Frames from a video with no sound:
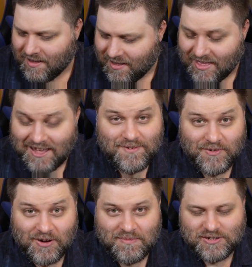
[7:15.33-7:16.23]
Thank you
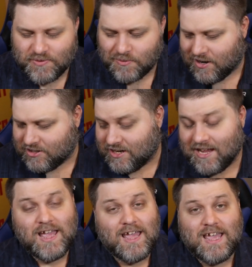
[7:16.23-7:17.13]
very much for watching.
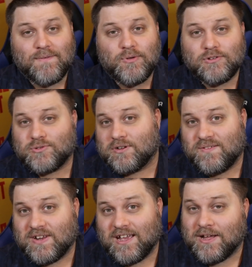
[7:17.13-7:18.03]
If you enjoyed the
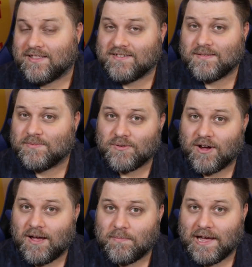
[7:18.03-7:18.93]
video, hit the
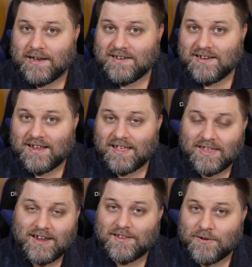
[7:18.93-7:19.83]
subscribe button and
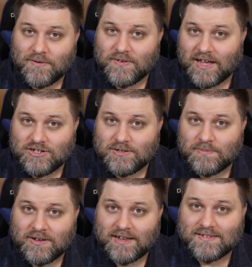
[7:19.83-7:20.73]
then hit the notification
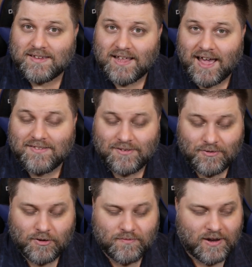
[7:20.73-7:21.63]
bell next to that so
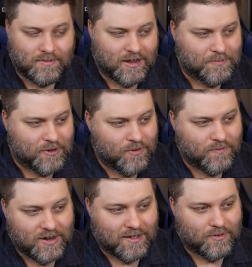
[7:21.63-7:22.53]
you're notified when I upload new
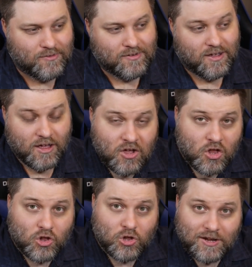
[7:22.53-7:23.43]
videos.
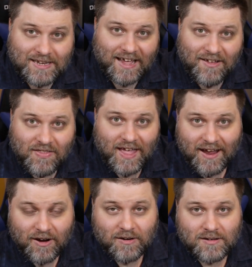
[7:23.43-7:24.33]
Look down
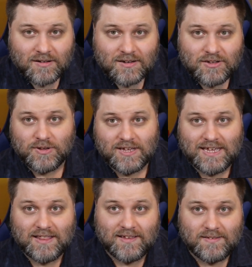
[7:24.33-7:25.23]
there. You can
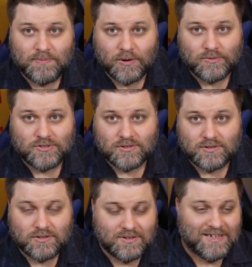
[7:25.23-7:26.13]
get this poster. You can.